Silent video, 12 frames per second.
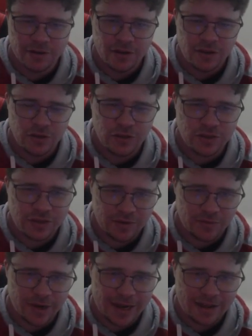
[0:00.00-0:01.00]
you just need
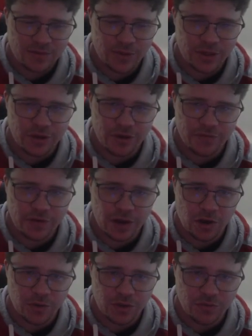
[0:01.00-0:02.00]
to relax when you go for
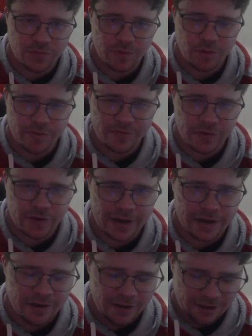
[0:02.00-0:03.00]
goal and you'll be
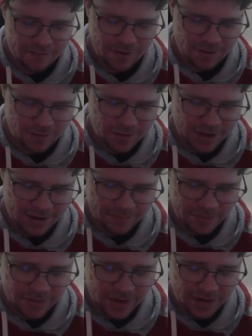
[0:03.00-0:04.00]
fine. Because
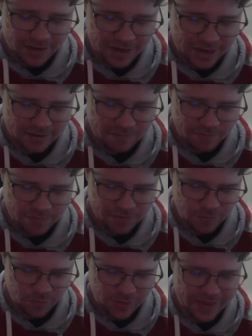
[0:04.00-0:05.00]
at the end of the day,
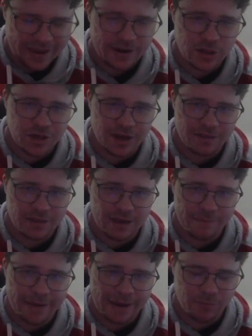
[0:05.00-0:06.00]
when they had a chance to
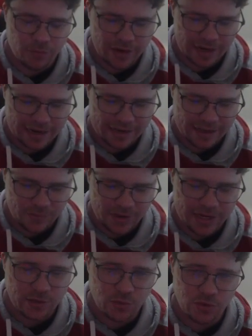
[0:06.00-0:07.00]
come back, Port Adelaide, they
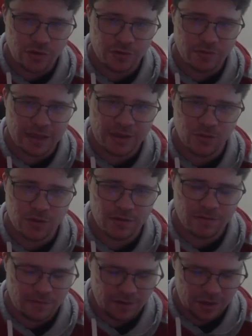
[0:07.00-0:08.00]
really couldn't. They
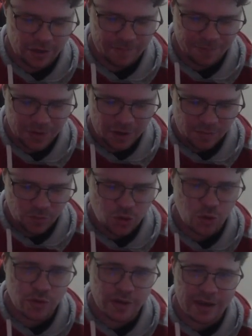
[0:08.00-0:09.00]
couldn't,
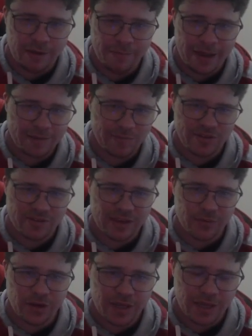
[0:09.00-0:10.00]
produce a comeback because they
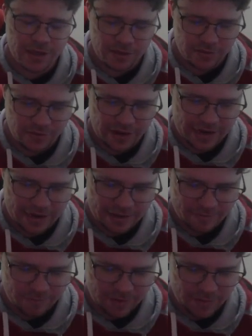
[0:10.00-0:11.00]
weren't kicking straight
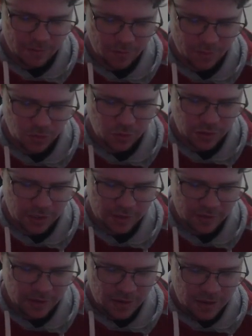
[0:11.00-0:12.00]
at big
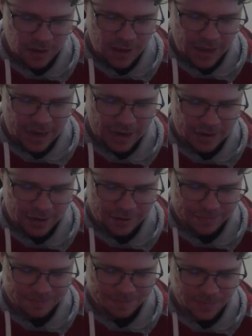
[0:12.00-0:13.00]
opportunities. And
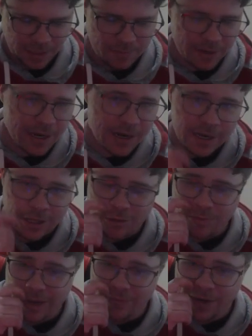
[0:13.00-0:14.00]
McCluggage
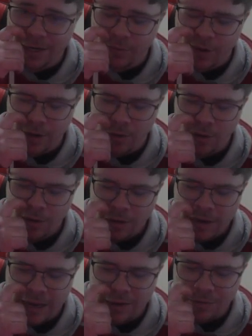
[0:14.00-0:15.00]
played really well.
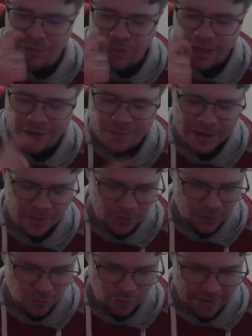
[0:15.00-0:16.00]
And the other player I want
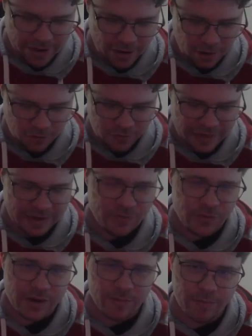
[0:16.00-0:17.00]
to talk about, I'll save
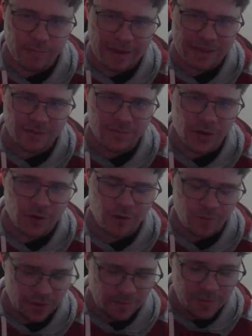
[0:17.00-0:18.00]
when I make the votes.
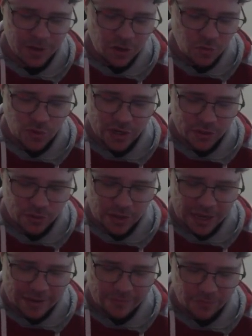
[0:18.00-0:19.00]
But really good
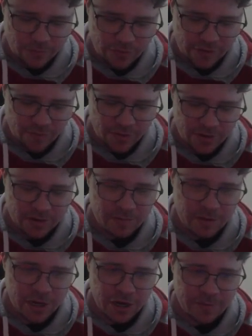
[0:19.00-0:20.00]
game from Brisbane.
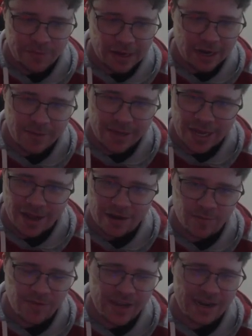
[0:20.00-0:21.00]
You know, they're going to be hard
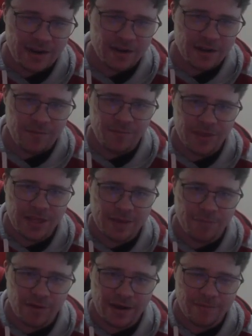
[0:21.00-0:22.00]
to beat in their
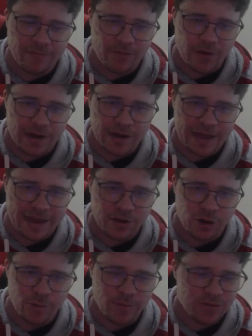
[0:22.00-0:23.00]
prelim final at
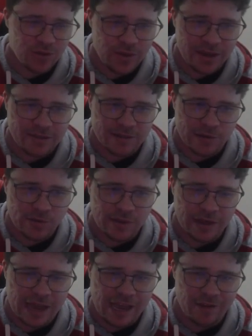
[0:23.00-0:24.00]
home. Still yet to lose a
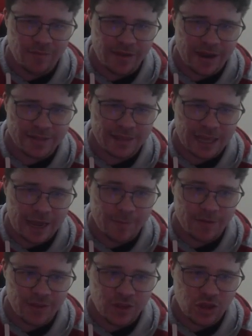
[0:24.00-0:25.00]
game at the
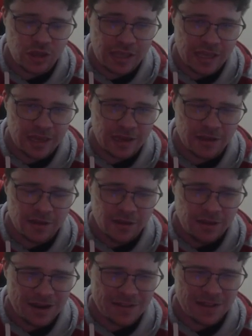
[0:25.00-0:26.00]
Gabba this year.
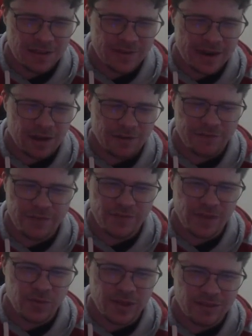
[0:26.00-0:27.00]
And I think they've had like
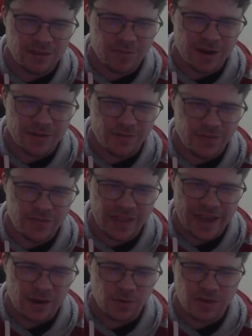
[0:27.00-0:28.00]
50 wins of the past
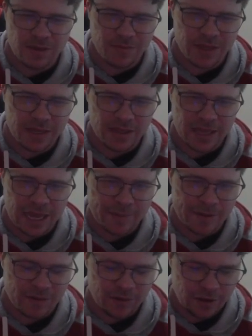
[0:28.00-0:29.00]
58 or something at the
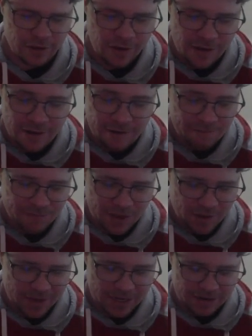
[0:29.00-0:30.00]
Gabba. So,
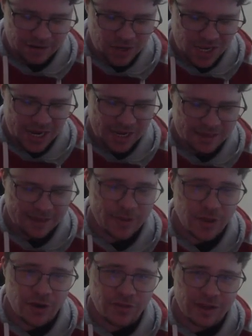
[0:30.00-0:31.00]
I mean, any team
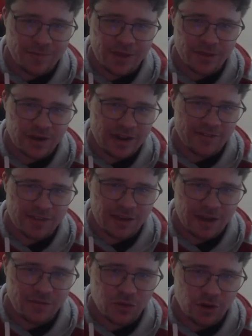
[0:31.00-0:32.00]
that goes up there is going to have a
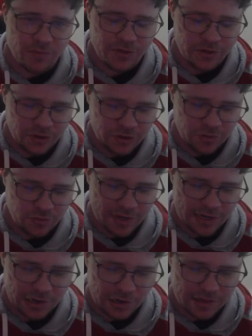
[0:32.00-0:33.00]
tough job to do,
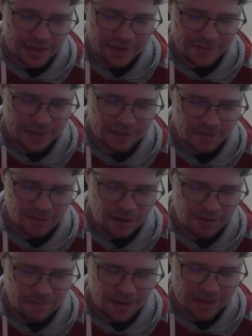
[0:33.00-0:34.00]
really lock down this
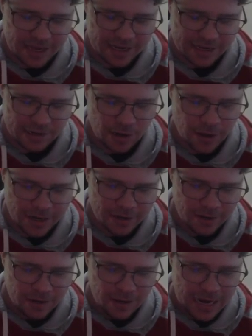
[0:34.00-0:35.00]
attacking
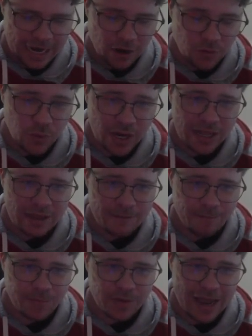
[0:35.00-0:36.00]
line. And I really,
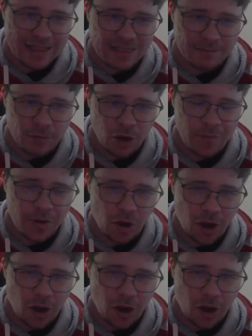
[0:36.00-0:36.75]
at the moment, I